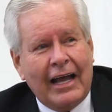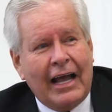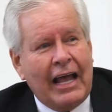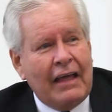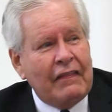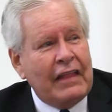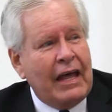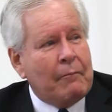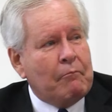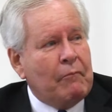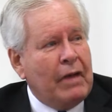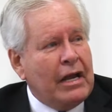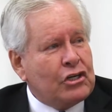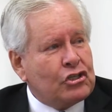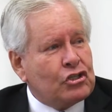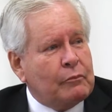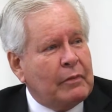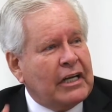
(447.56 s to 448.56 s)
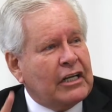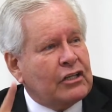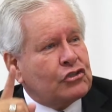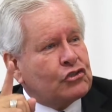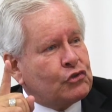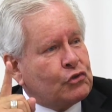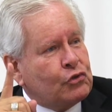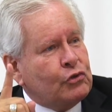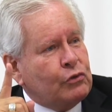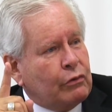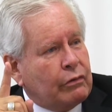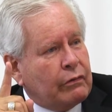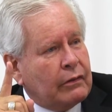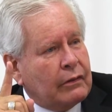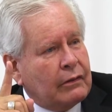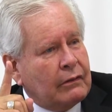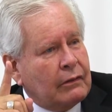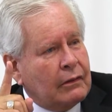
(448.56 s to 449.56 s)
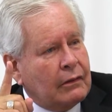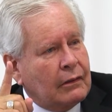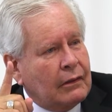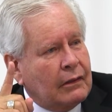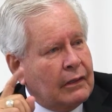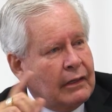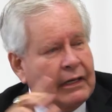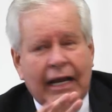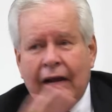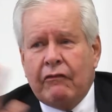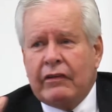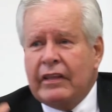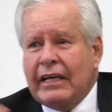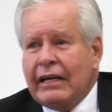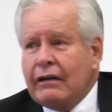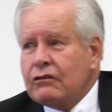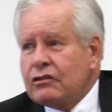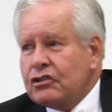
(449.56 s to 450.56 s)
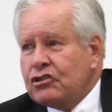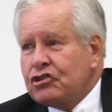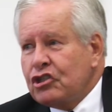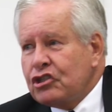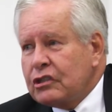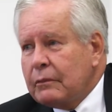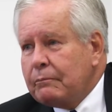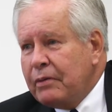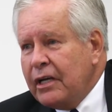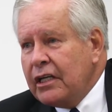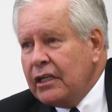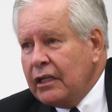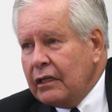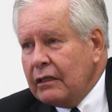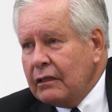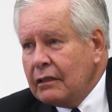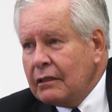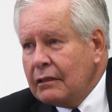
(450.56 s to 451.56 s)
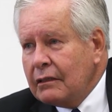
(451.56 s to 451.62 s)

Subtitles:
And that measurement is truth. Everything else is just opinion.